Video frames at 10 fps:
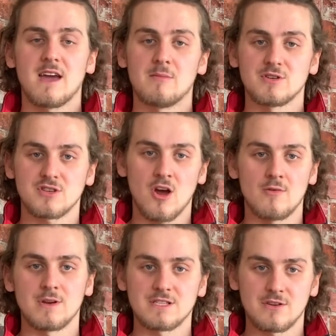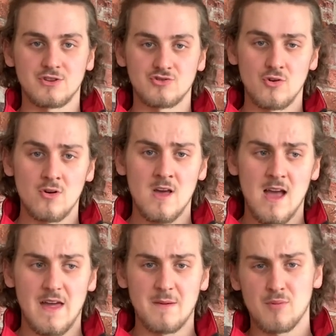how much current it's going to draw
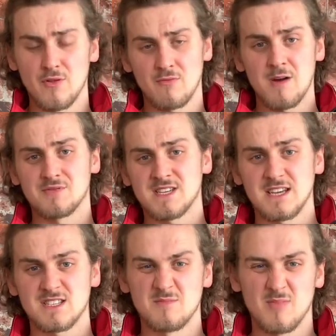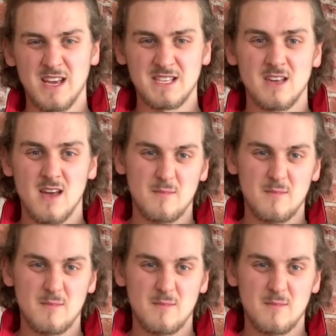and then put the right protection in place,